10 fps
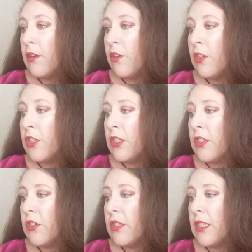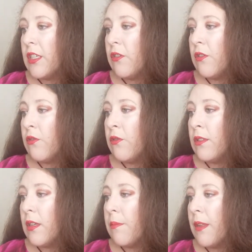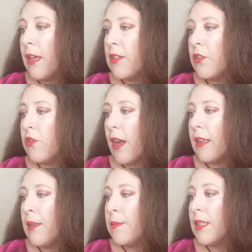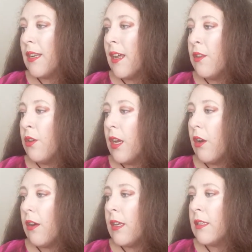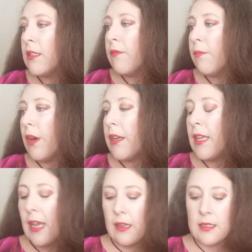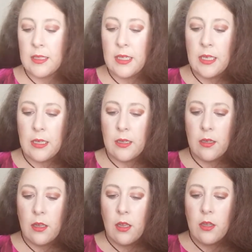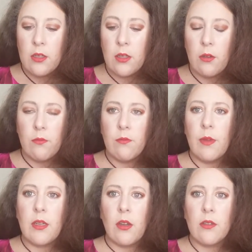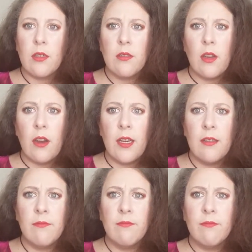nourishes thirsty cuticles, applied to dry lips and other areas of body as needed. So, my dogs, sorry.